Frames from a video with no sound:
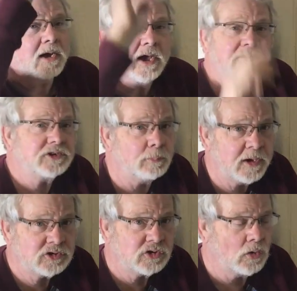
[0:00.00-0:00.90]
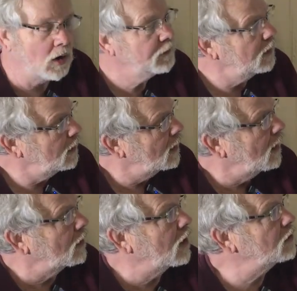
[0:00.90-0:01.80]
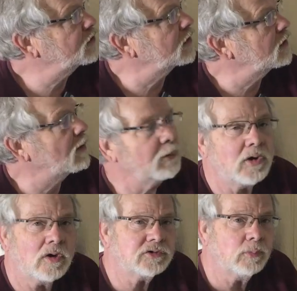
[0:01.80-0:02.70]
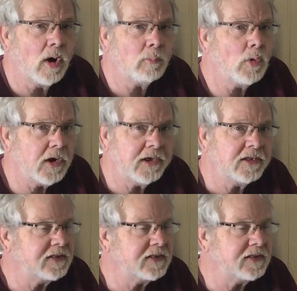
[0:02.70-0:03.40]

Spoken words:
got a dimension on. I'll go to the lumber yard tomorrow morning, get